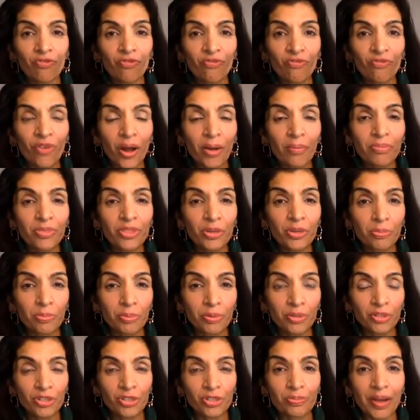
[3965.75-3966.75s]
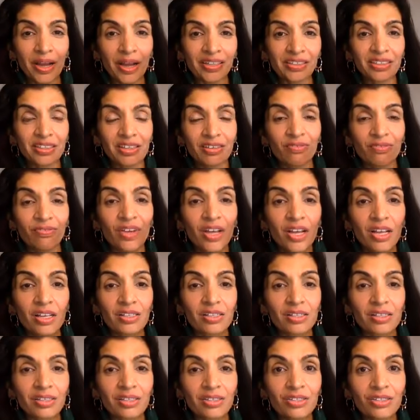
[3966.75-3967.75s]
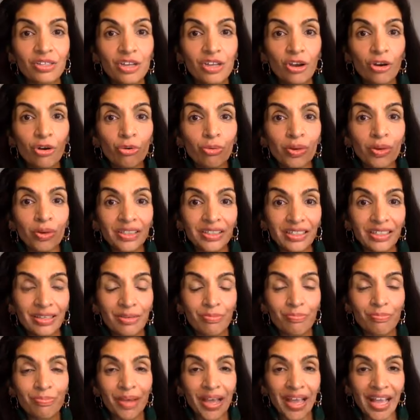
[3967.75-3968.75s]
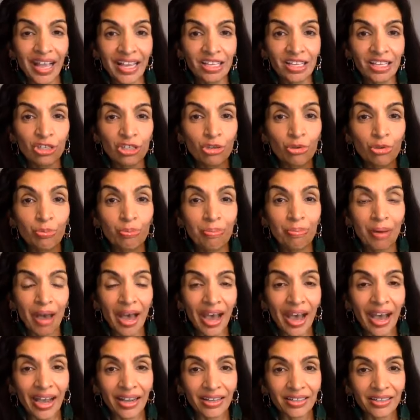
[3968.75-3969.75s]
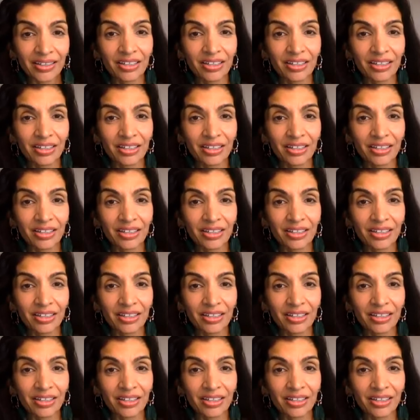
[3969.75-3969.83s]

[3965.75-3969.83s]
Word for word: from the perspective no one can pay you back